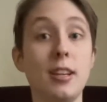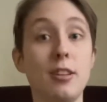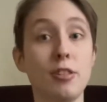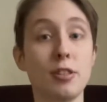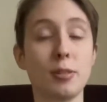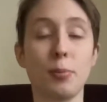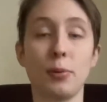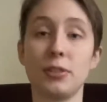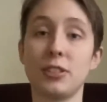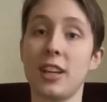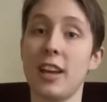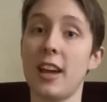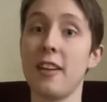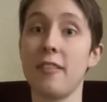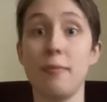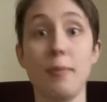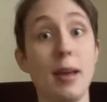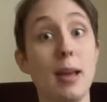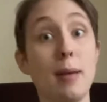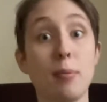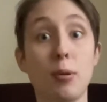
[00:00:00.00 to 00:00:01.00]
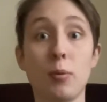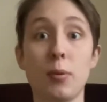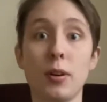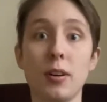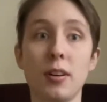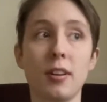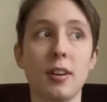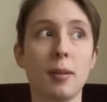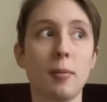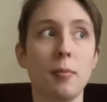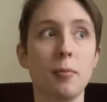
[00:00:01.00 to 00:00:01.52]
You're supposed to have
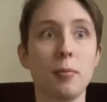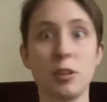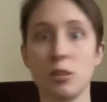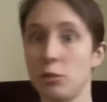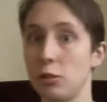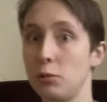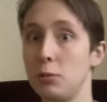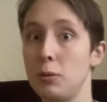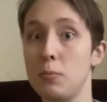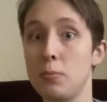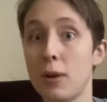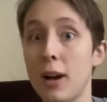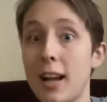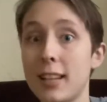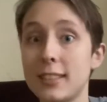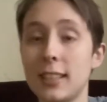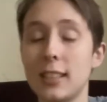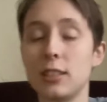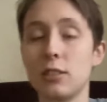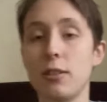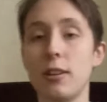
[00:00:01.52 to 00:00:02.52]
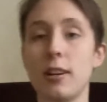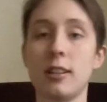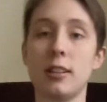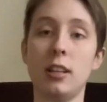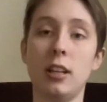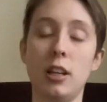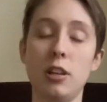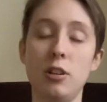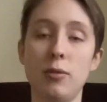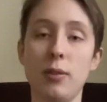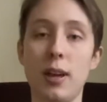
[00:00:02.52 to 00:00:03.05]
paperwork and you're supposed to be processed
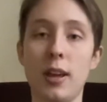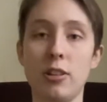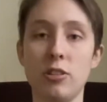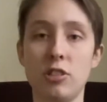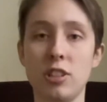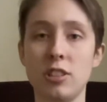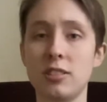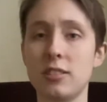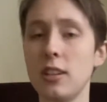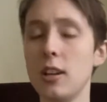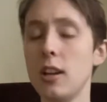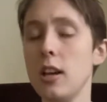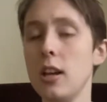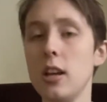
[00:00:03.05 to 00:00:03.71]
correctly, and you can't just